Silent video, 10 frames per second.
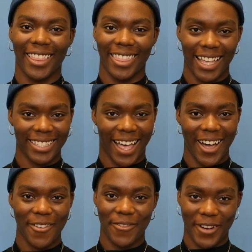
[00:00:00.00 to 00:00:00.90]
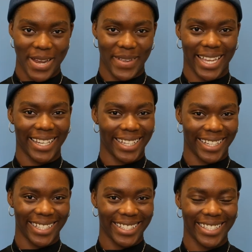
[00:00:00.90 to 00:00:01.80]
That's that on framing and
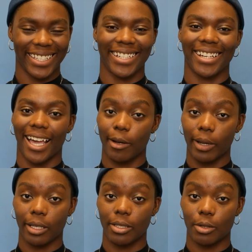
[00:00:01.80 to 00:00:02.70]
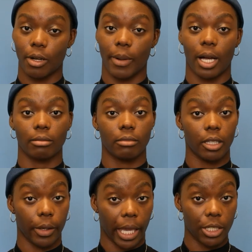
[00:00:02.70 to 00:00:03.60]
eyelines. Now we're going to talk about
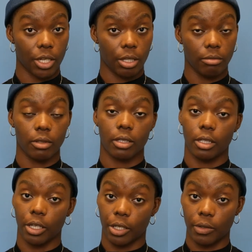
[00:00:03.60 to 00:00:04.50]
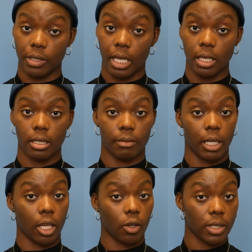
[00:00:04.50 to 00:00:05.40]
location, acoustics,
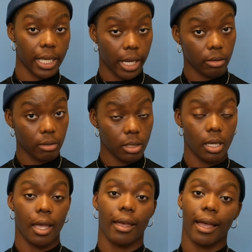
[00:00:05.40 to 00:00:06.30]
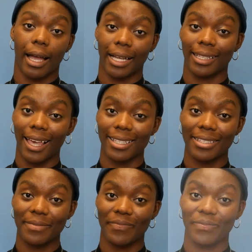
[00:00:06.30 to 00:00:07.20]
meaning your sounds, and light.
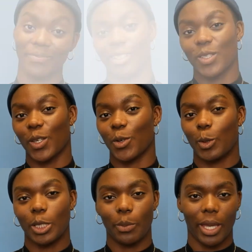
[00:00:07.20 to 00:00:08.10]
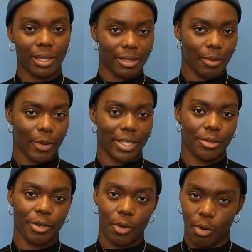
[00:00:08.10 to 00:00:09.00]
So you want to pick somewhere to
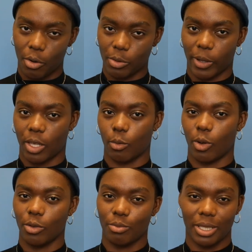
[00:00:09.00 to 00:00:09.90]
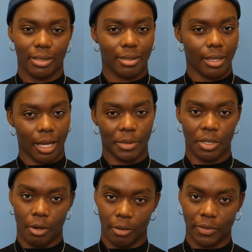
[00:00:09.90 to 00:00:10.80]
record where you won't be disturbed
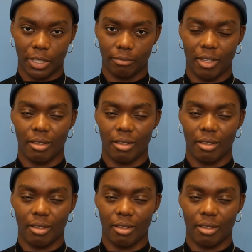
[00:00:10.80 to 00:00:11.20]
too often.